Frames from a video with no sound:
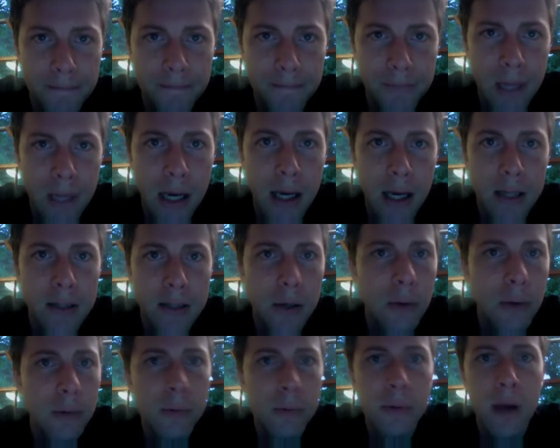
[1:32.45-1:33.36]
Now, I
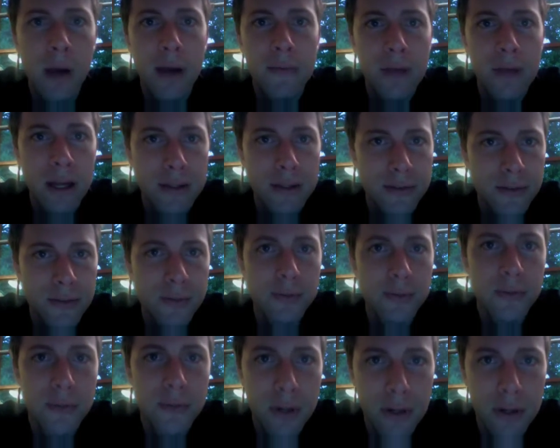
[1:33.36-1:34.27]
know I've got
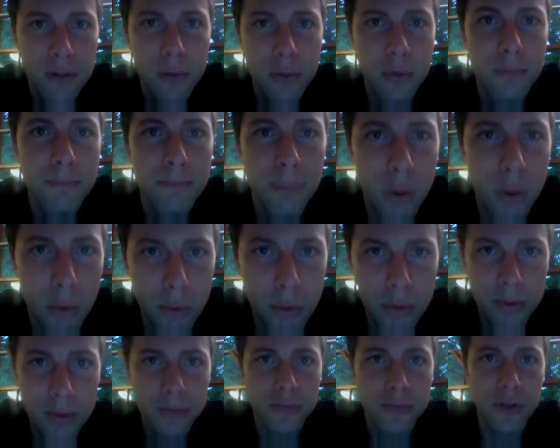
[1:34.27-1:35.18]
students that are doing
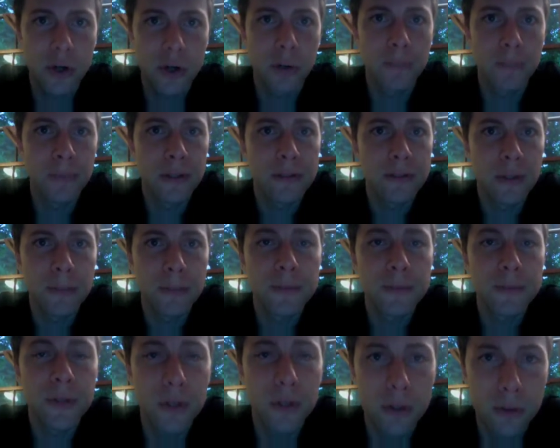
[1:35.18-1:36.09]
both, so it's up
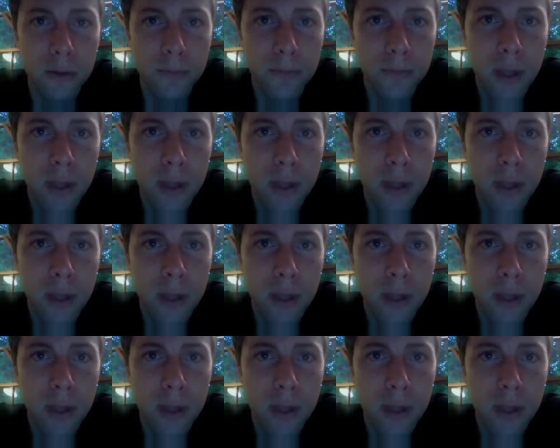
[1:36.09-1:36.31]
to you.